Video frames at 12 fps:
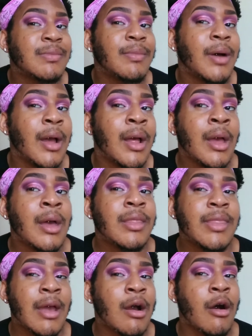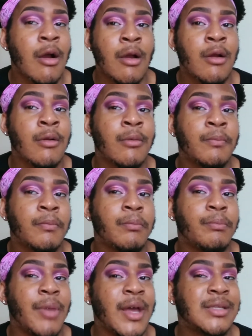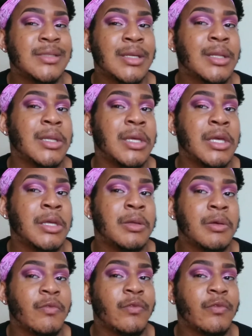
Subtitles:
but they are basically